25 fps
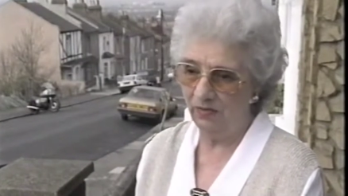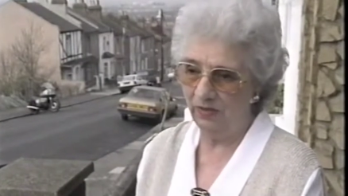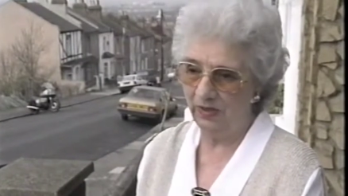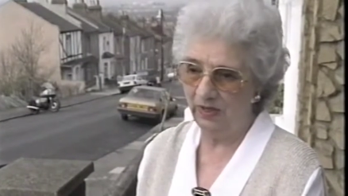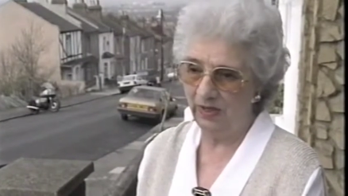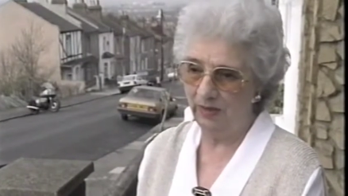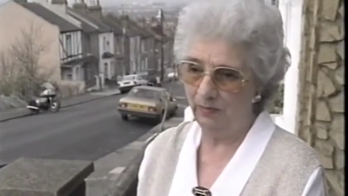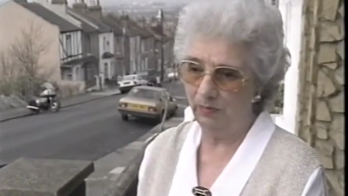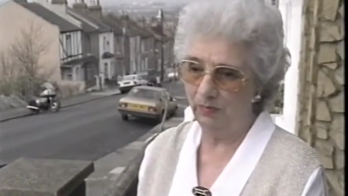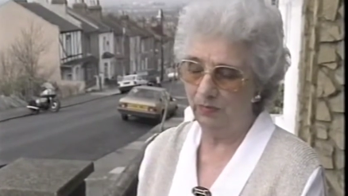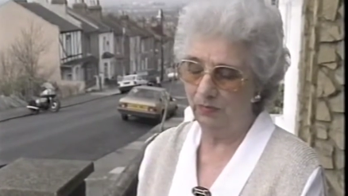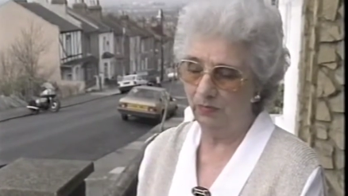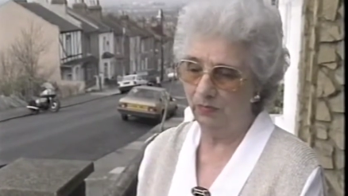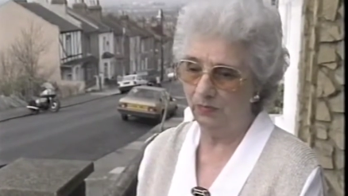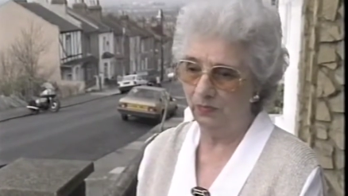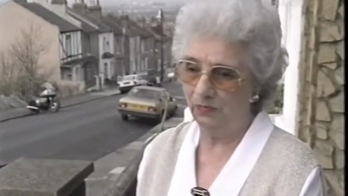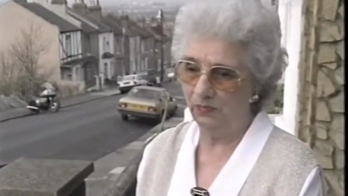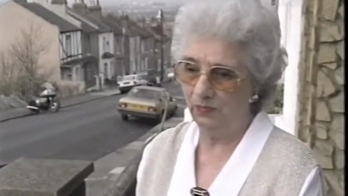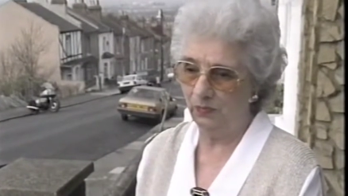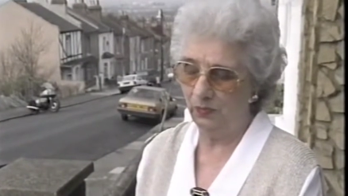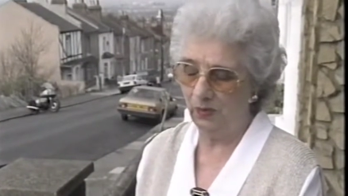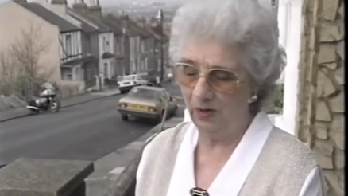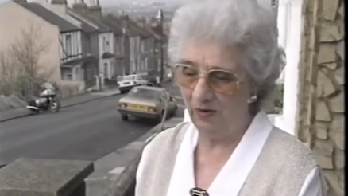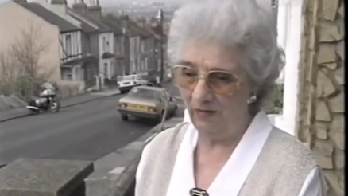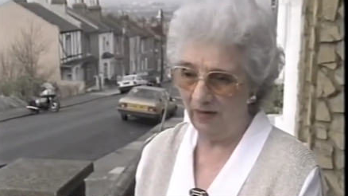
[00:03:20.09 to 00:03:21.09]
Um,
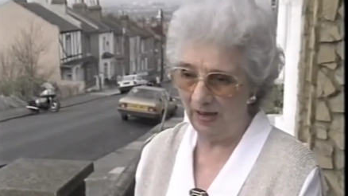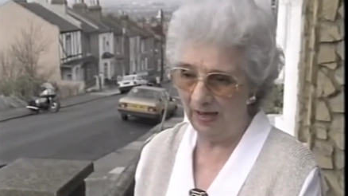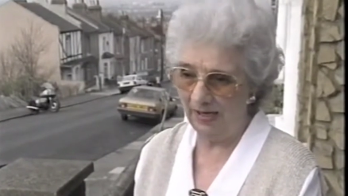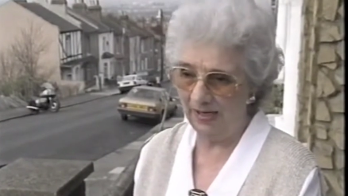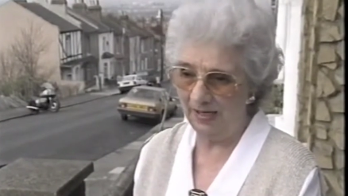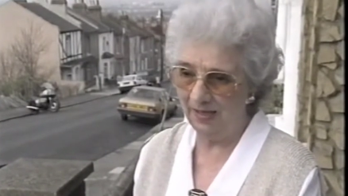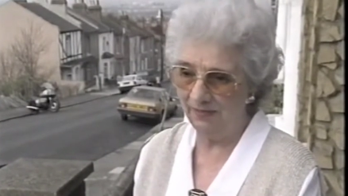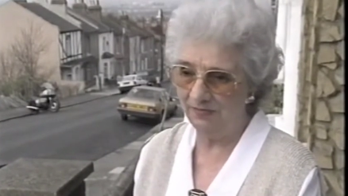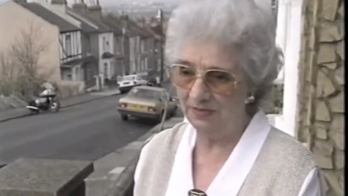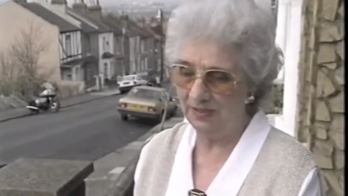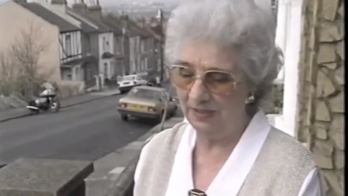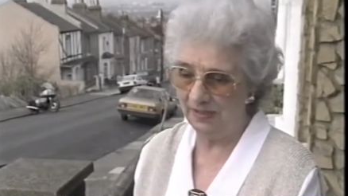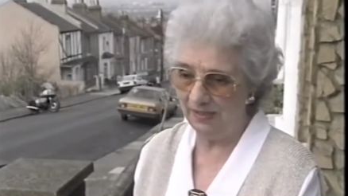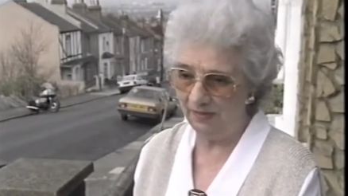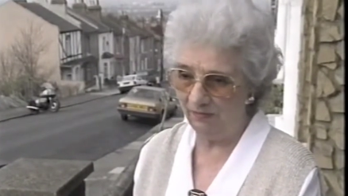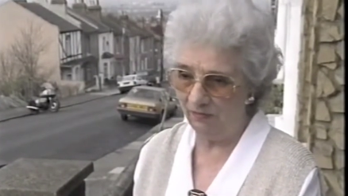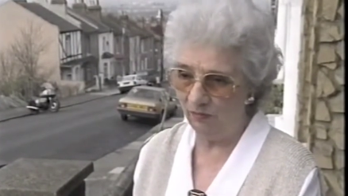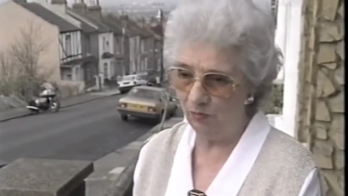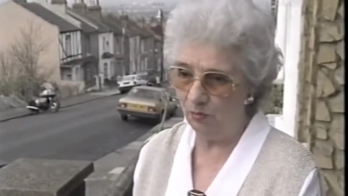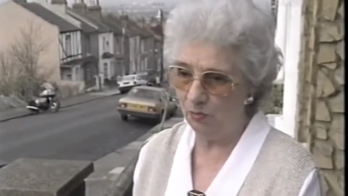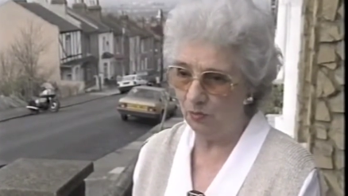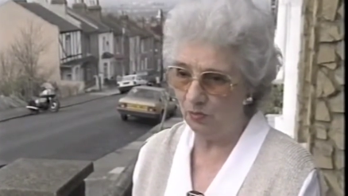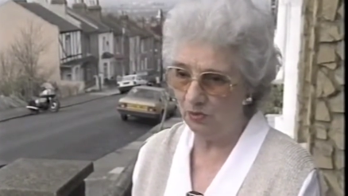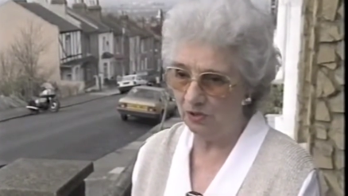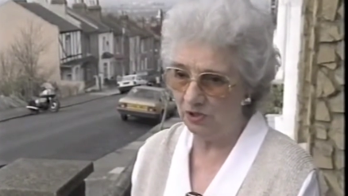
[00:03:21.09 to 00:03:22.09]
where I lived in
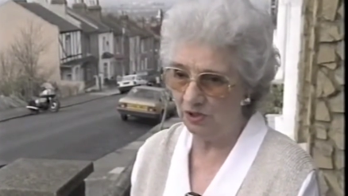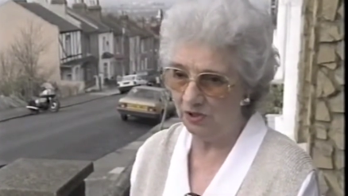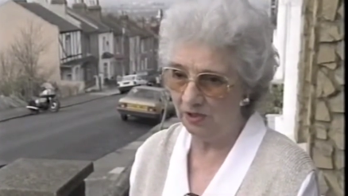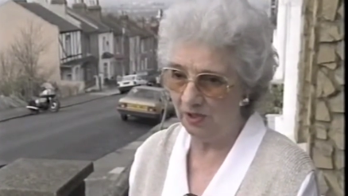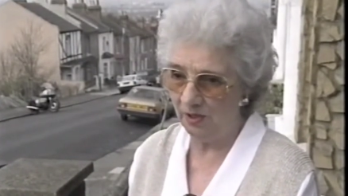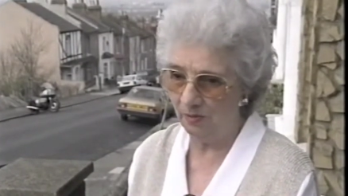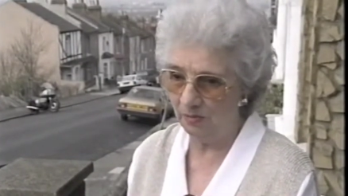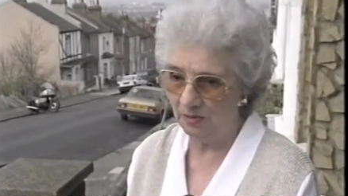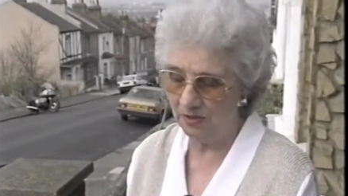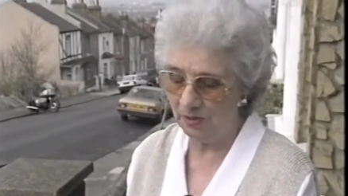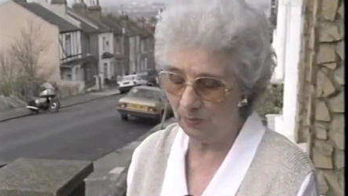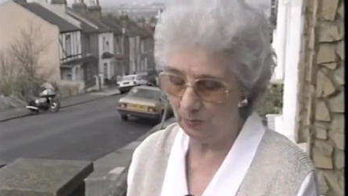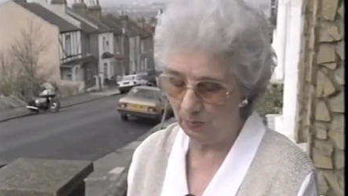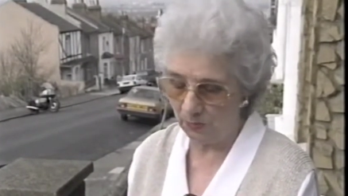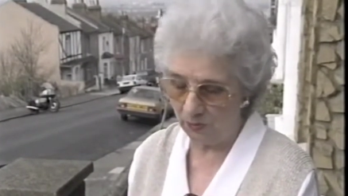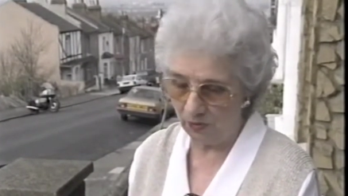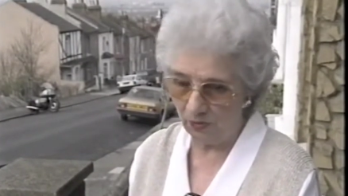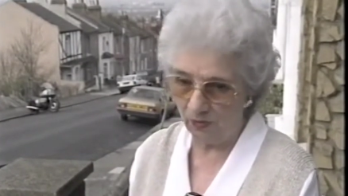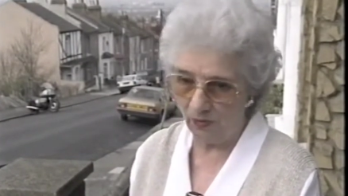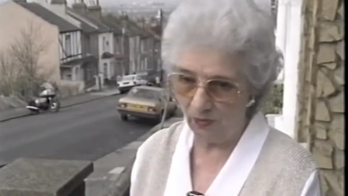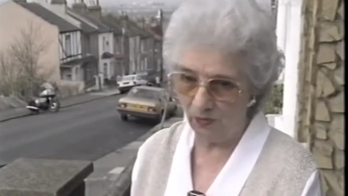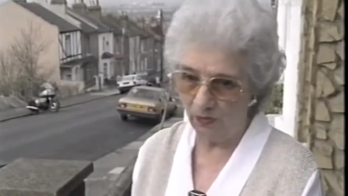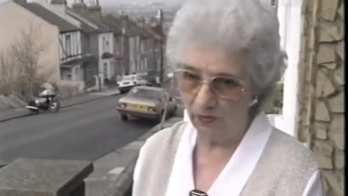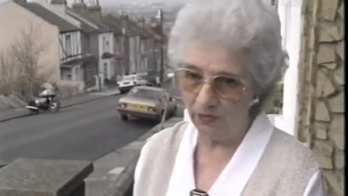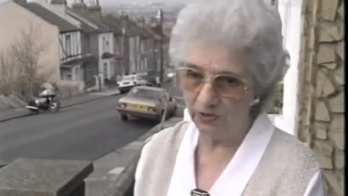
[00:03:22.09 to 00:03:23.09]
Liverpool, as you know, was a
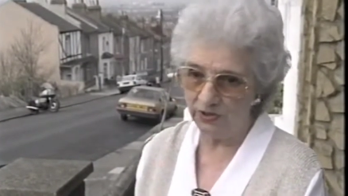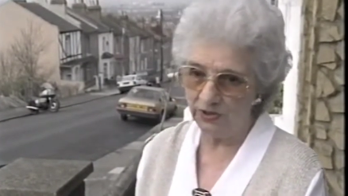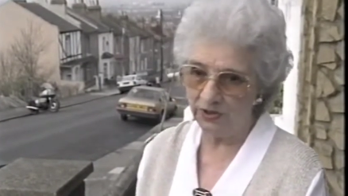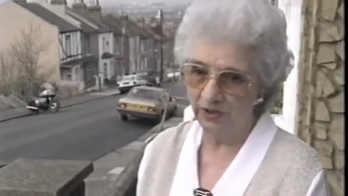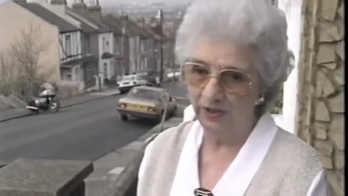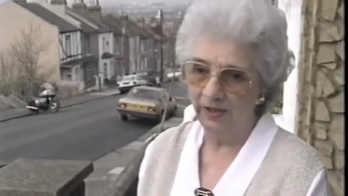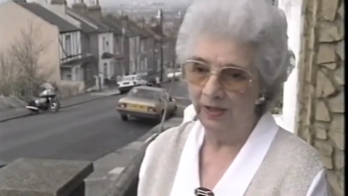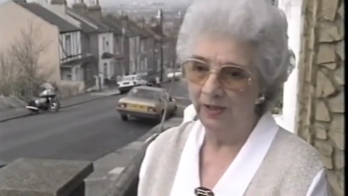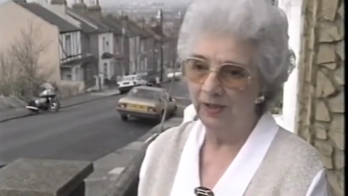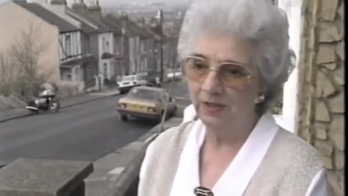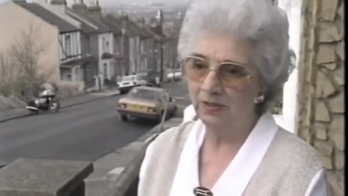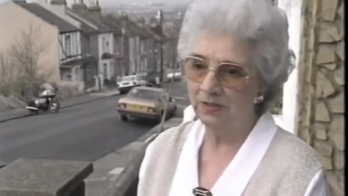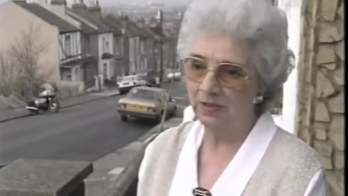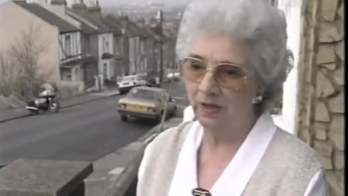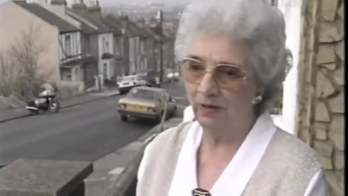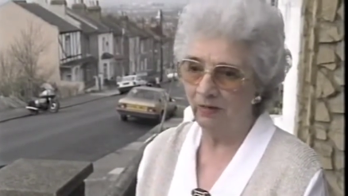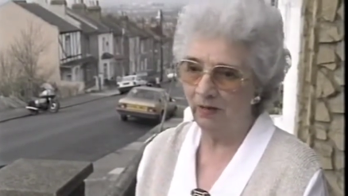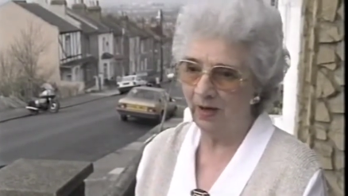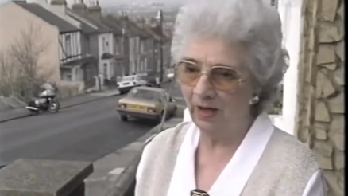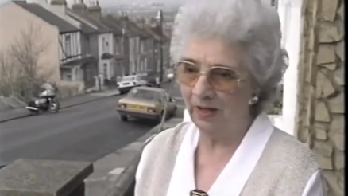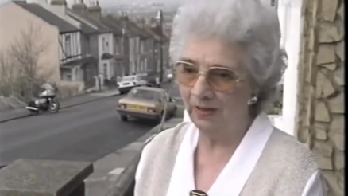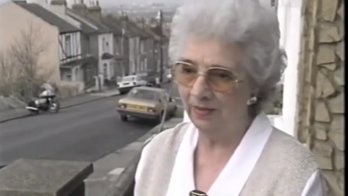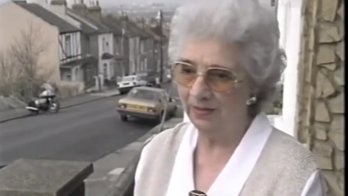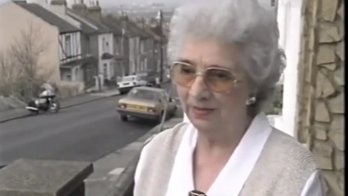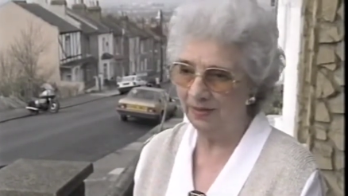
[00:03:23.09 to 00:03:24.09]
port, so
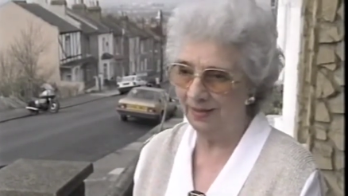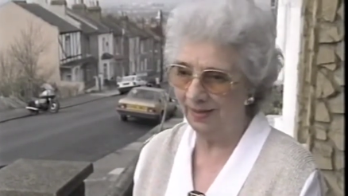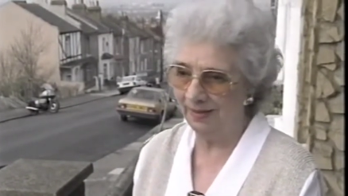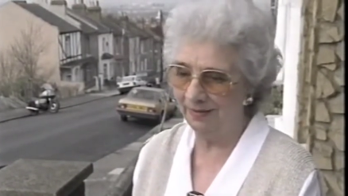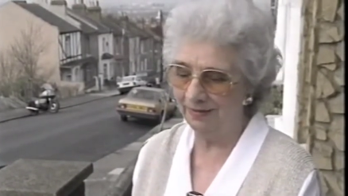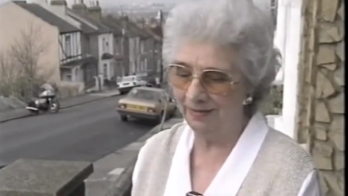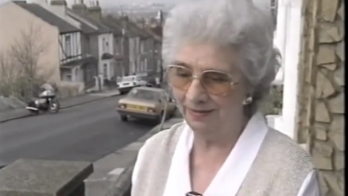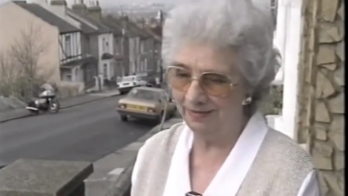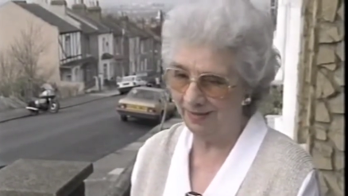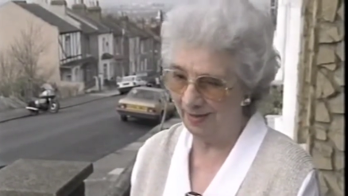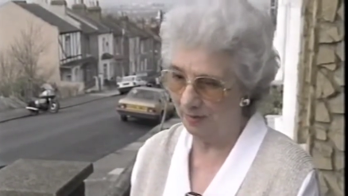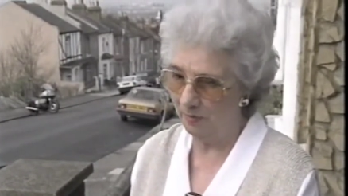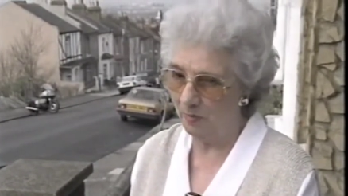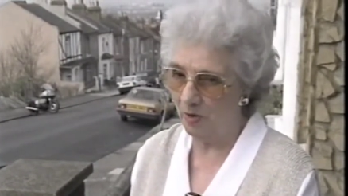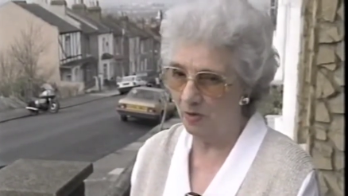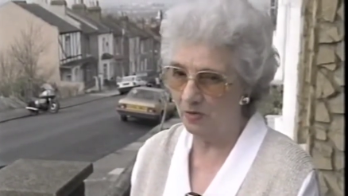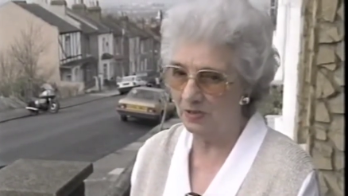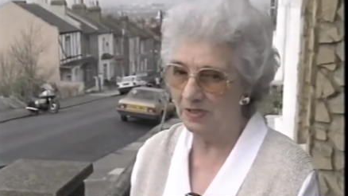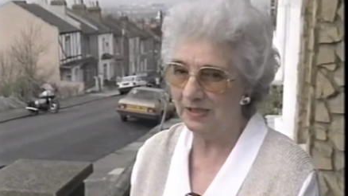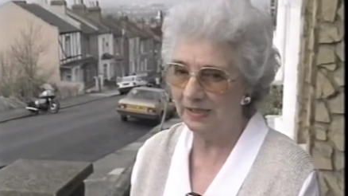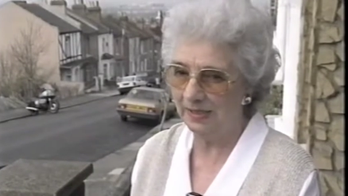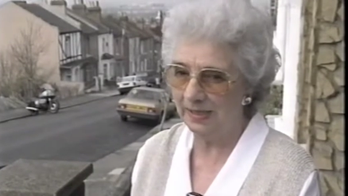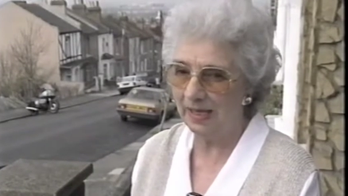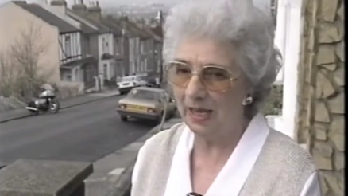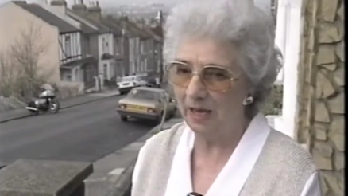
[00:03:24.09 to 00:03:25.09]
I think that they
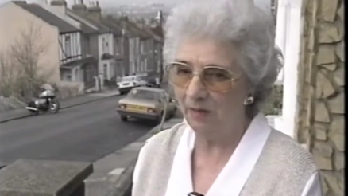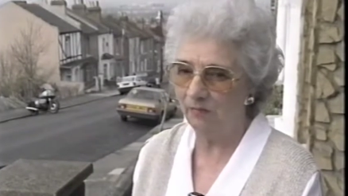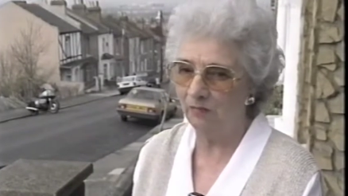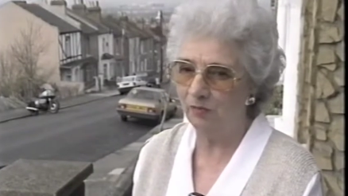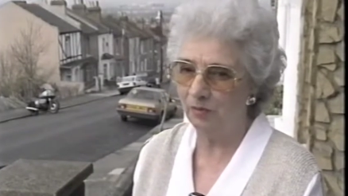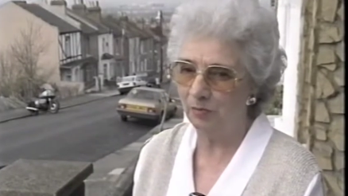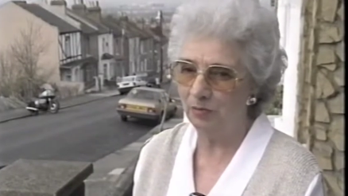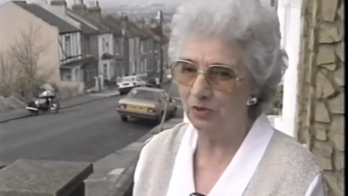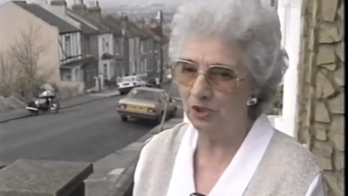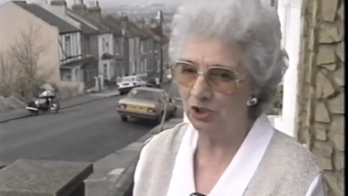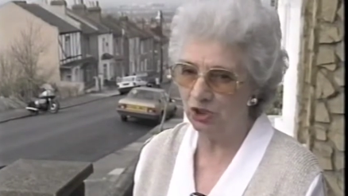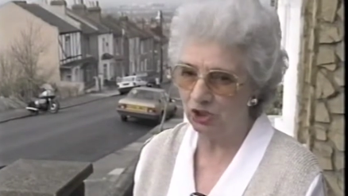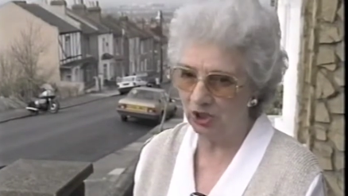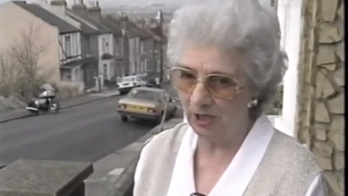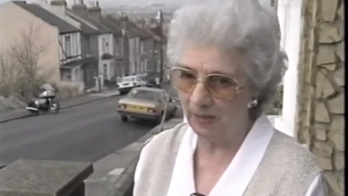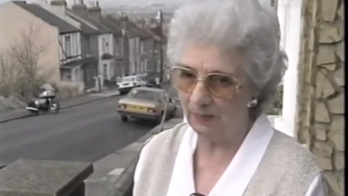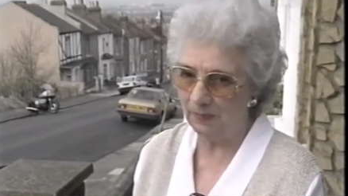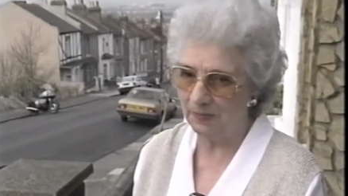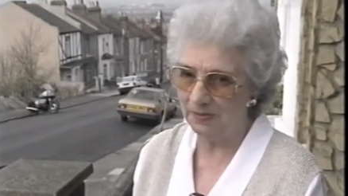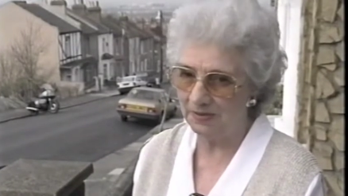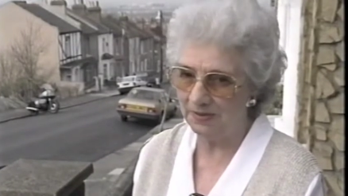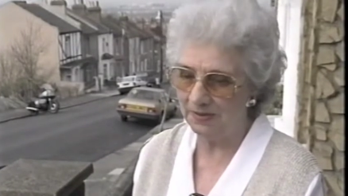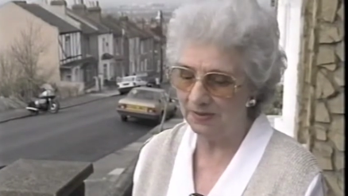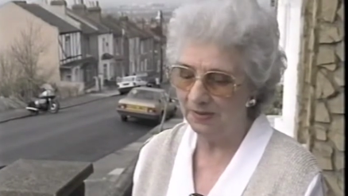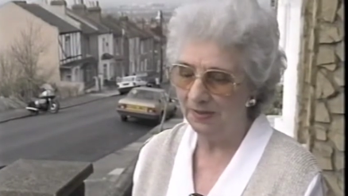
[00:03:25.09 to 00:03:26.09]
mostly came from the
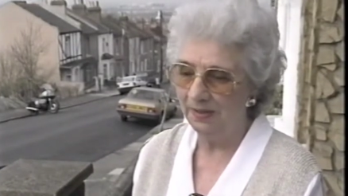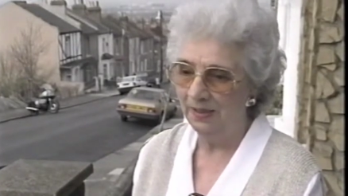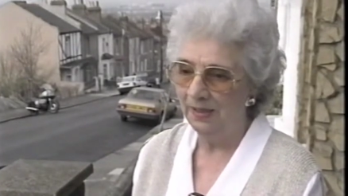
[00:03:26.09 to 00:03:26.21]
ships.